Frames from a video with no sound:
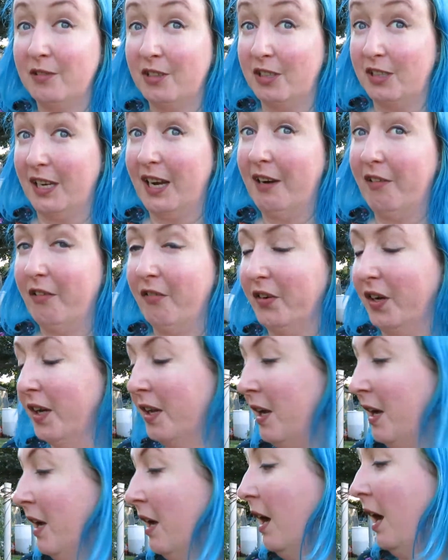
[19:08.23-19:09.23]
clarify,
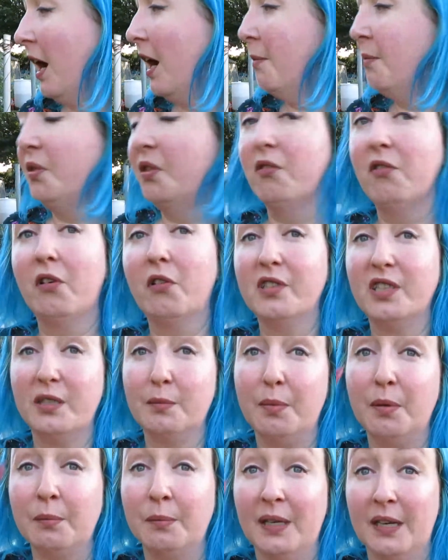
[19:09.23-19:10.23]
but they're already
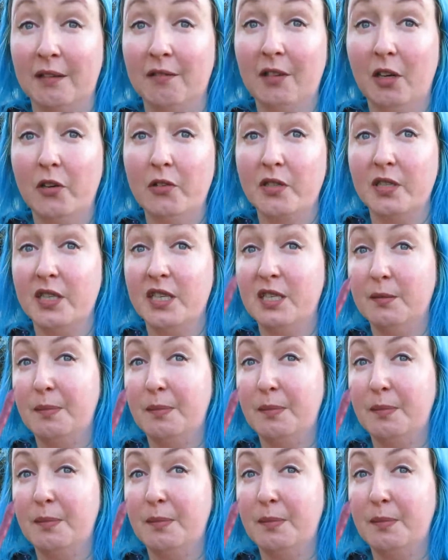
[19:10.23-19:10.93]
pumping out loads of these